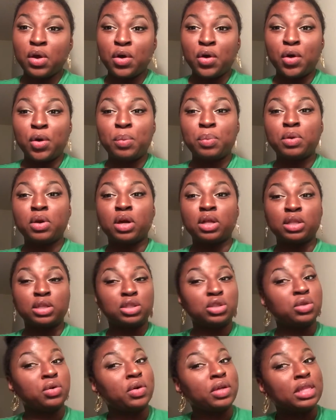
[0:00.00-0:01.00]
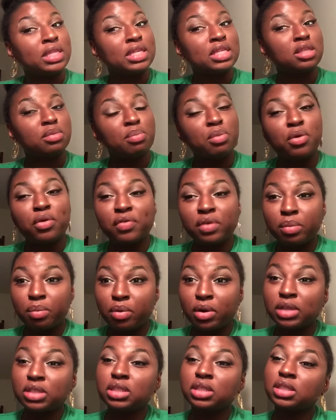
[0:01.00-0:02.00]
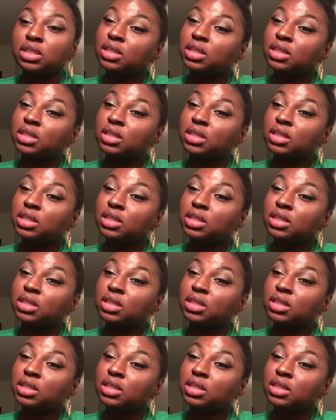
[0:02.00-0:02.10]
Hope you all enjoyed this Morphe Brushes